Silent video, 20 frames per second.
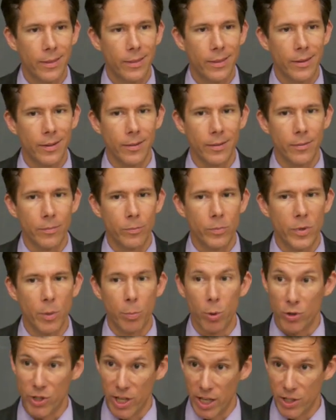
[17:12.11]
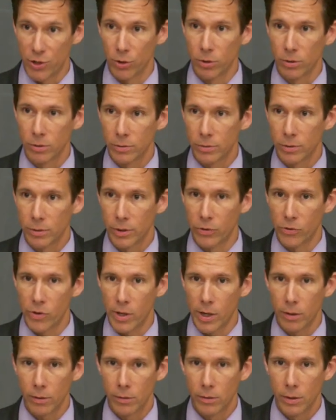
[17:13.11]
the, the potential is
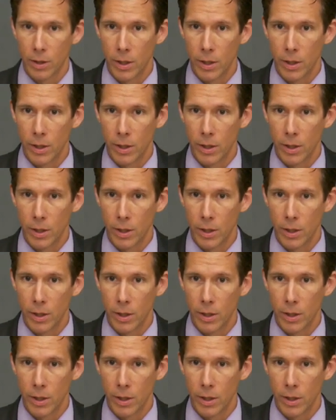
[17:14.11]
there.